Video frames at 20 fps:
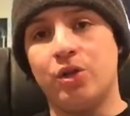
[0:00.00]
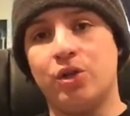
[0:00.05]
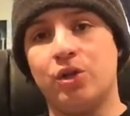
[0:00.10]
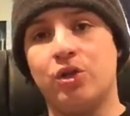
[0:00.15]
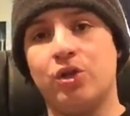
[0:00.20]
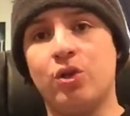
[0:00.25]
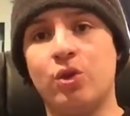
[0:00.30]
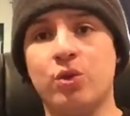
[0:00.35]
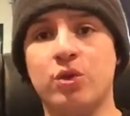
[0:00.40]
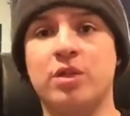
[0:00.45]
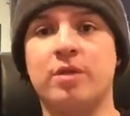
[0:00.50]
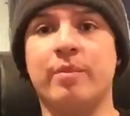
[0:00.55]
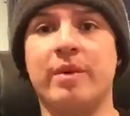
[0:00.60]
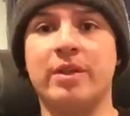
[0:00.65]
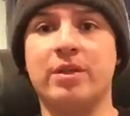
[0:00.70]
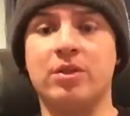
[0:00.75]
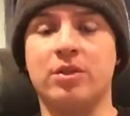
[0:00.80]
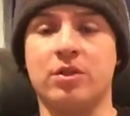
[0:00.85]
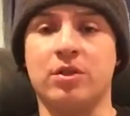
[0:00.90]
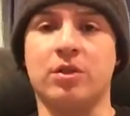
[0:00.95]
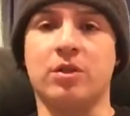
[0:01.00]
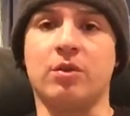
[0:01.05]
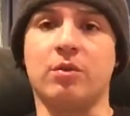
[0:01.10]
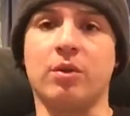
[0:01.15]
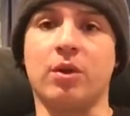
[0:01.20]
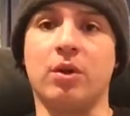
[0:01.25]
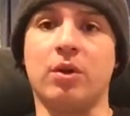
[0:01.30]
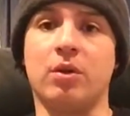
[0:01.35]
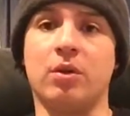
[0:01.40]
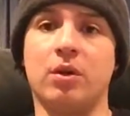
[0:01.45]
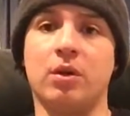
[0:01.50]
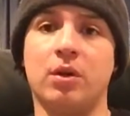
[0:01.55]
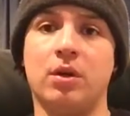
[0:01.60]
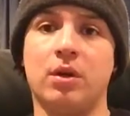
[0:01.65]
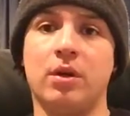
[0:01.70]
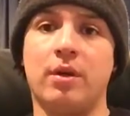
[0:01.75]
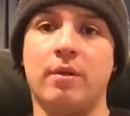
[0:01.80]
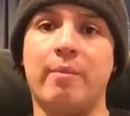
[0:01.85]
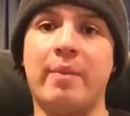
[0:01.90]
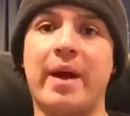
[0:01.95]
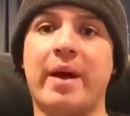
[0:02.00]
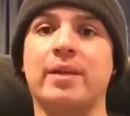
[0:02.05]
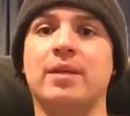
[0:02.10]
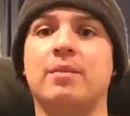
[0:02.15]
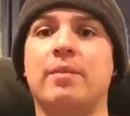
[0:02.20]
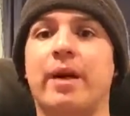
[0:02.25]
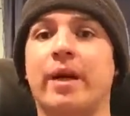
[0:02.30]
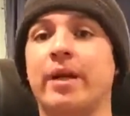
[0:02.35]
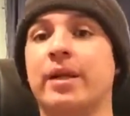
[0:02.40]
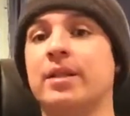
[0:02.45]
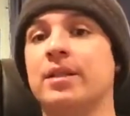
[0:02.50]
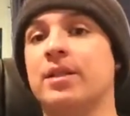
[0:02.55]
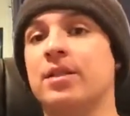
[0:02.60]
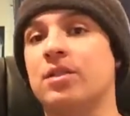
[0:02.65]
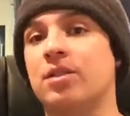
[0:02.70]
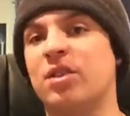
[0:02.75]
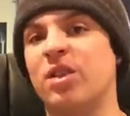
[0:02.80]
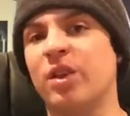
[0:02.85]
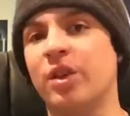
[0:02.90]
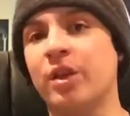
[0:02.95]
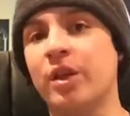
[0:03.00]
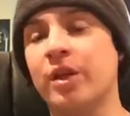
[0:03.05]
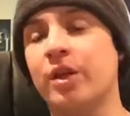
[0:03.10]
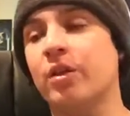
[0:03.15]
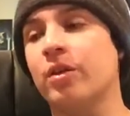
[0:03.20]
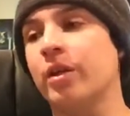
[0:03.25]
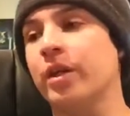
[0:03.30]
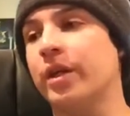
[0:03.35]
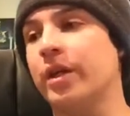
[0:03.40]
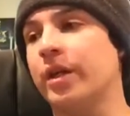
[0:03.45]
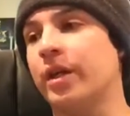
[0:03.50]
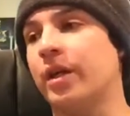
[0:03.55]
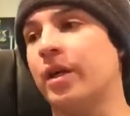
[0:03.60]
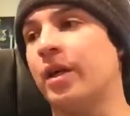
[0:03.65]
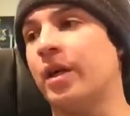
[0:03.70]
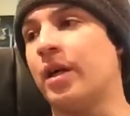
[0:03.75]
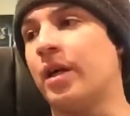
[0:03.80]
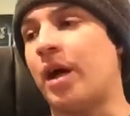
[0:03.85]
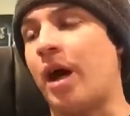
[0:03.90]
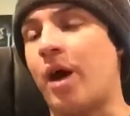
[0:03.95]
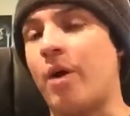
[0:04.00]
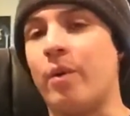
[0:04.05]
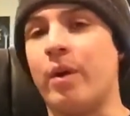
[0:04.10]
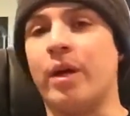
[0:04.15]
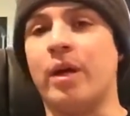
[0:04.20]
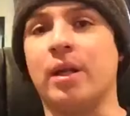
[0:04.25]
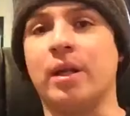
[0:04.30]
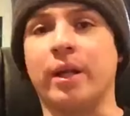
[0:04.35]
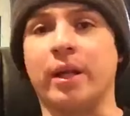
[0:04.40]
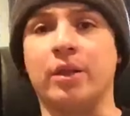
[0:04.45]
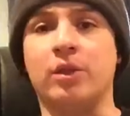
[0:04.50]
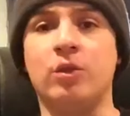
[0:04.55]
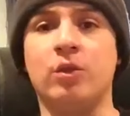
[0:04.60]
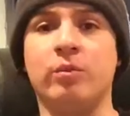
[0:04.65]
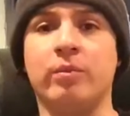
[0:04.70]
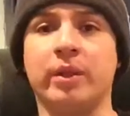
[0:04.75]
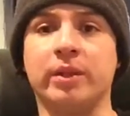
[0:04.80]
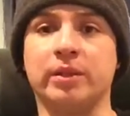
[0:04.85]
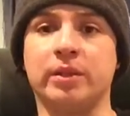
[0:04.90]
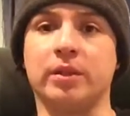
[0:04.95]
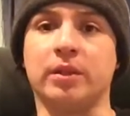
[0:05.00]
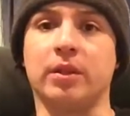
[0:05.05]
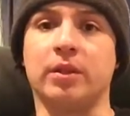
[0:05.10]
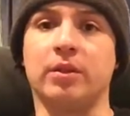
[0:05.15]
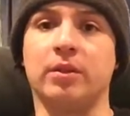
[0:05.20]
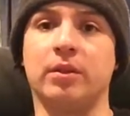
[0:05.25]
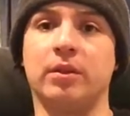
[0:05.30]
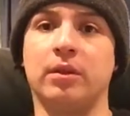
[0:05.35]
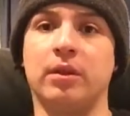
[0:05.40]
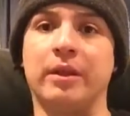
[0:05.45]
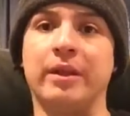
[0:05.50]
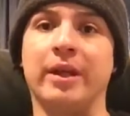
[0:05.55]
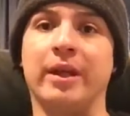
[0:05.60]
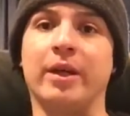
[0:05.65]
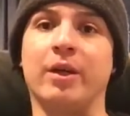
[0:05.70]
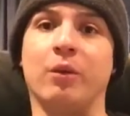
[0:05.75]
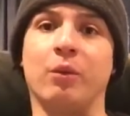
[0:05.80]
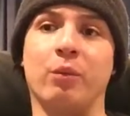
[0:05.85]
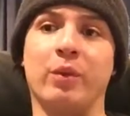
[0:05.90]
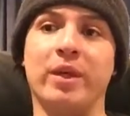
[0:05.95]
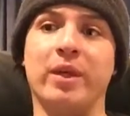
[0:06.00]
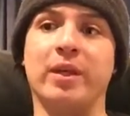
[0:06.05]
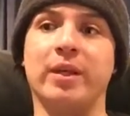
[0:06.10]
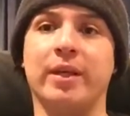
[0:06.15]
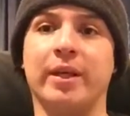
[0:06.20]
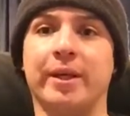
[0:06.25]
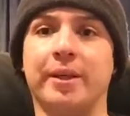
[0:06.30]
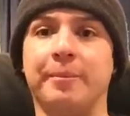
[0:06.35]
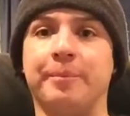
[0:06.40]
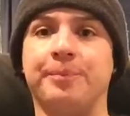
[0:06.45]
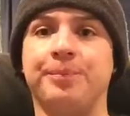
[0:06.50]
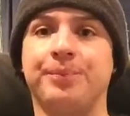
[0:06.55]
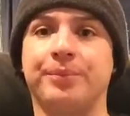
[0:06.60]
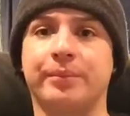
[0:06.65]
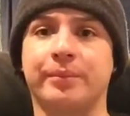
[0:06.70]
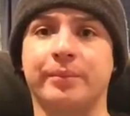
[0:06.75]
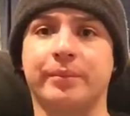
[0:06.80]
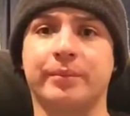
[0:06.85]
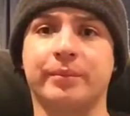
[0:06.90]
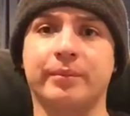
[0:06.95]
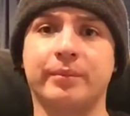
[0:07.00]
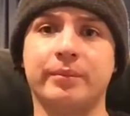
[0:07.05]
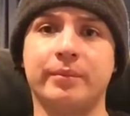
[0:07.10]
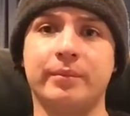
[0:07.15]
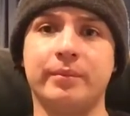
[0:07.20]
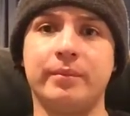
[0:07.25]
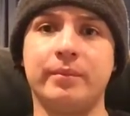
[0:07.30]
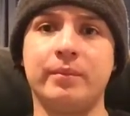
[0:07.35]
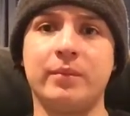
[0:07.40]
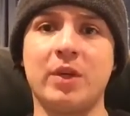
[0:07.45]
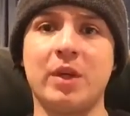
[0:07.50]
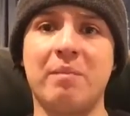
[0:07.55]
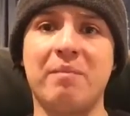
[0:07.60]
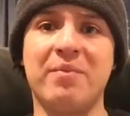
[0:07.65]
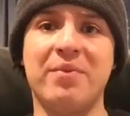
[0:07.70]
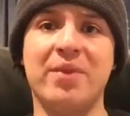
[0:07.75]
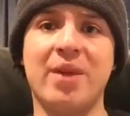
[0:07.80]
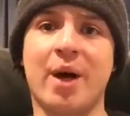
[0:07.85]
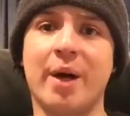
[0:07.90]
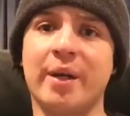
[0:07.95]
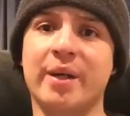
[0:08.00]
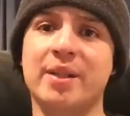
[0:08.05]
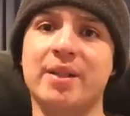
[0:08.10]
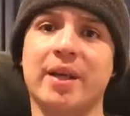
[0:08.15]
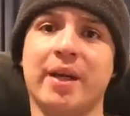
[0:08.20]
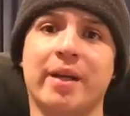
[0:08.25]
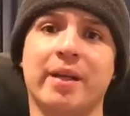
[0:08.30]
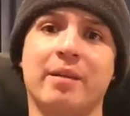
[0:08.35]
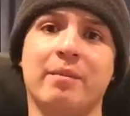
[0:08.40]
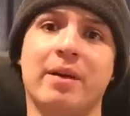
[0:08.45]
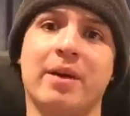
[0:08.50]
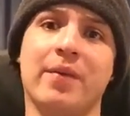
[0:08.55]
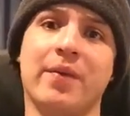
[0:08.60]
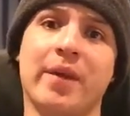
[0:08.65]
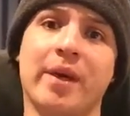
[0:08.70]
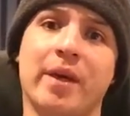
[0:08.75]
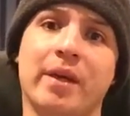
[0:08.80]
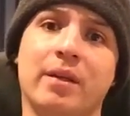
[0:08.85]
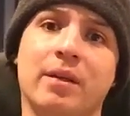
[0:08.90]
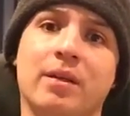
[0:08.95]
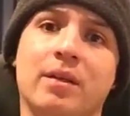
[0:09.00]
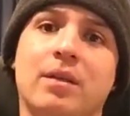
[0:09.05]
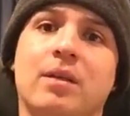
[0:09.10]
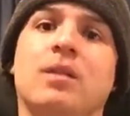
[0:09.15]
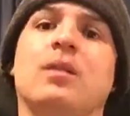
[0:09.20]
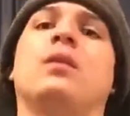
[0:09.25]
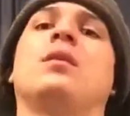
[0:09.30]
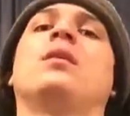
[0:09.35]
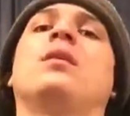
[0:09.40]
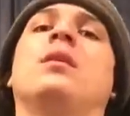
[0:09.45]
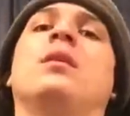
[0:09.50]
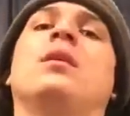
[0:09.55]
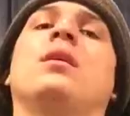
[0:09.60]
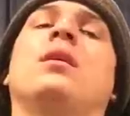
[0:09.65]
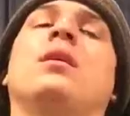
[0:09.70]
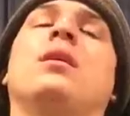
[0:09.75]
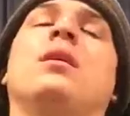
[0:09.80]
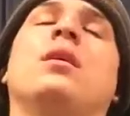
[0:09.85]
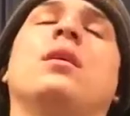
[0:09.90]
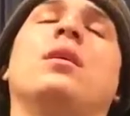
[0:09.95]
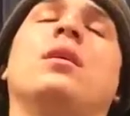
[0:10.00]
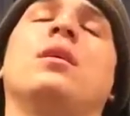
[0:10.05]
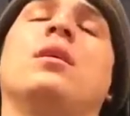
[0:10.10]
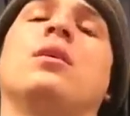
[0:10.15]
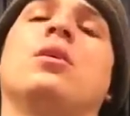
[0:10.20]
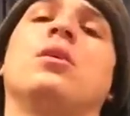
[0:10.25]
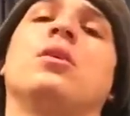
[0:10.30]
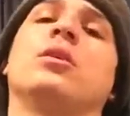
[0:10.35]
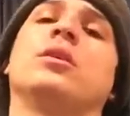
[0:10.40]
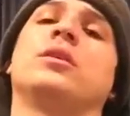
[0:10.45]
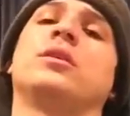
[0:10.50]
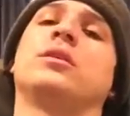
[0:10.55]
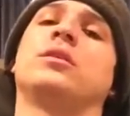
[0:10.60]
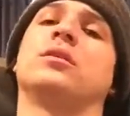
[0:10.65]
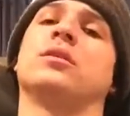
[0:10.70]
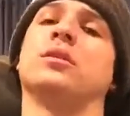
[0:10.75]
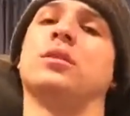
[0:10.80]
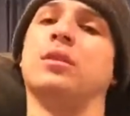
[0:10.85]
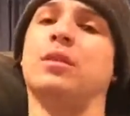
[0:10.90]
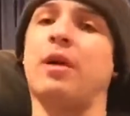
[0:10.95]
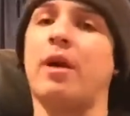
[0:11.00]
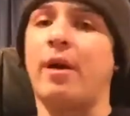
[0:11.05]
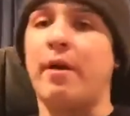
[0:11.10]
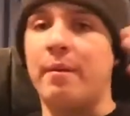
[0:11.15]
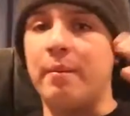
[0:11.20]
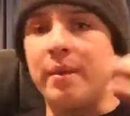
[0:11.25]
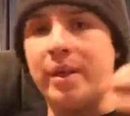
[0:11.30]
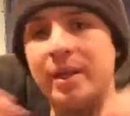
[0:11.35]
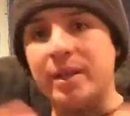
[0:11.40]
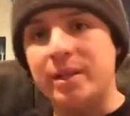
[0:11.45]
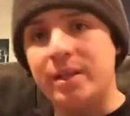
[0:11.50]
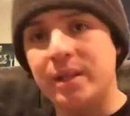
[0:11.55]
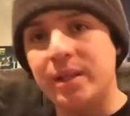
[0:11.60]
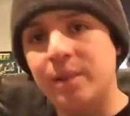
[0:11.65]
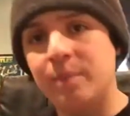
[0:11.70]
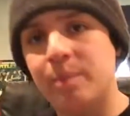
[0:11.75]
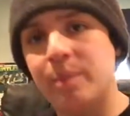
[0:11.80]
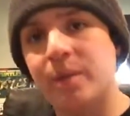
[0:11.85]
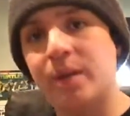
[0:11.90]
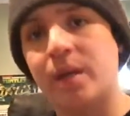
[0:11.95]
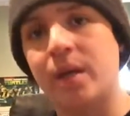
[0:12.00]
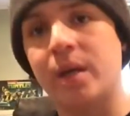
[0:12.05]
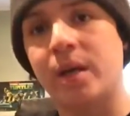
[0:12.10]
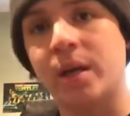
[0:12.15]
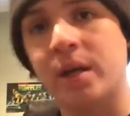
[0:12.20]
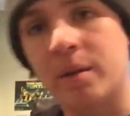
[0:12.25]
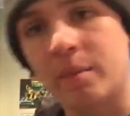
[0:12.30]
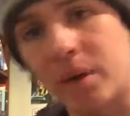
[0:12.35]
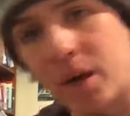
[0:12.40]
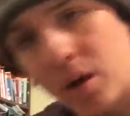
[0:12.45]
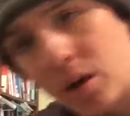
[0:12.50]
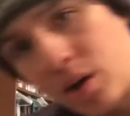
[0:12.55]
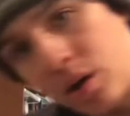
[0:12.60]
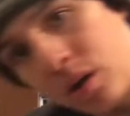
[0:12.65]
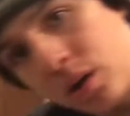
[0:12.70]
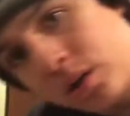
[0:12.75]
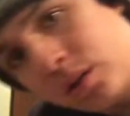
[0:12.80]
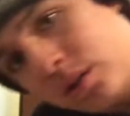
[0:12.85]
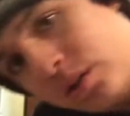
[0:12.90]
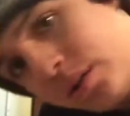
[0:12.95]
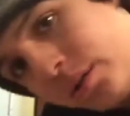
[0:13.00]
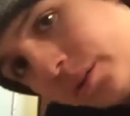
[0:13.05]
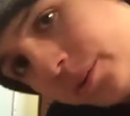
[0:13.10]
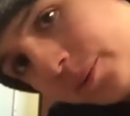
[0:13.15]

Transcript: 2 semesters in a row, back to back. This is literally, I read it like 2 months ago, and I gotta read it again. I'm not excited about that. It hurts me deep in my heart,